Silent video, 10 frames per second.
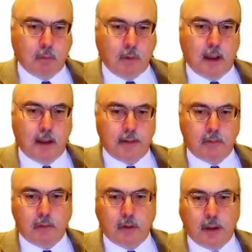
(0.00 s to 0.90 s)
well
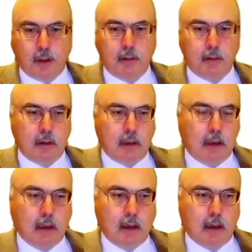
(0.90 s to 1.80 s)
understood.
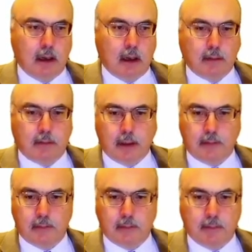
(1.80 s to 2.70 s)

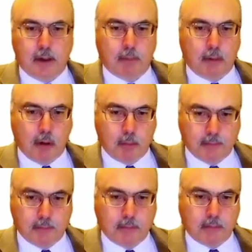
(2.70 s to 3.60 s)
Texas is a very
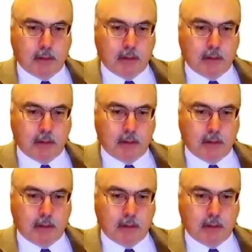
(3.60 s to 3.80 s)
pro-business